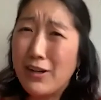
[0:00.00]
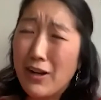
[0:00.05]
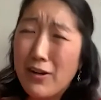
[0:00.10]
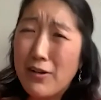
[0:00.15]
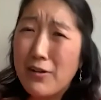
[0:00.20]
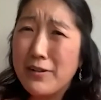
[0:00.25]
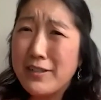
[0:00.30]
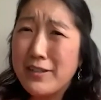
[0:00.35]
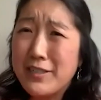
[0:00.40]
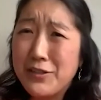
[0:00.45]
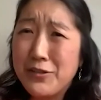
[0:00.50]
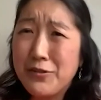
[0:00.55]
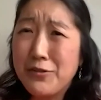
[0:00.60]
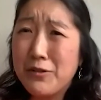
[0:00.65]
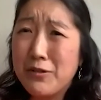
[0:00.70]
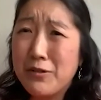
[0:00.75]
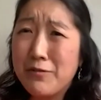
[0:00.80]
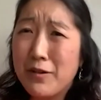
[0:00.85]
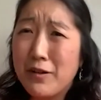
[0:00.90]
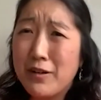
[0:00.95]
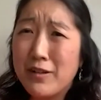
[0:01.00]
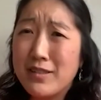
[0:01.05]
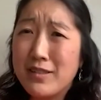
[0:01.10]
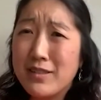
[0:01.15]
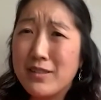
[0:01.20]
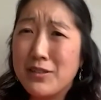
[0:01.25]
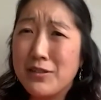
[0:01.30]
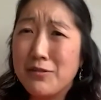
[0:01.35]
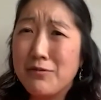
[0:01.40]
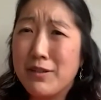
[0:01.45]
Erna, did you go to Ferguson
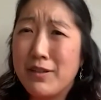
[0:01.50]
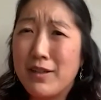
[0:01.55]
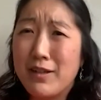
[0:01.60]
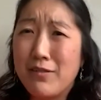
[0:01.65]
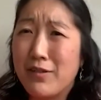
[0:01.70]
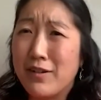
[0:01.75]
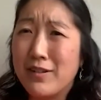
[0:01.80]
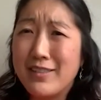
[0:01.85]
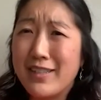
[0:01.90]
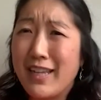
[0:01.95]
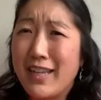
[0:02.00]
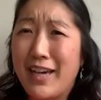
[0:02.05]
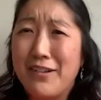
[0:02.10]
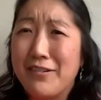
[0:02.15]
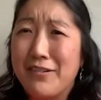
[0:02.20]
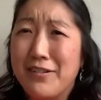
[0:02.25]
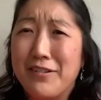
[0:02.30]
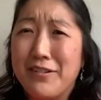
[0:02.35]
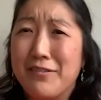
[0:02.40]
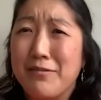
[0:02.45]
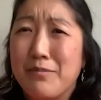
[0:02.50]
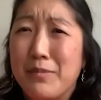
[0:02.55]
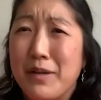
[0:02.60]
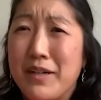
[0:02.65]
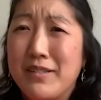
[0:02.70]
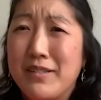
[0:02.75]
too with InterVarsity? I don't know, but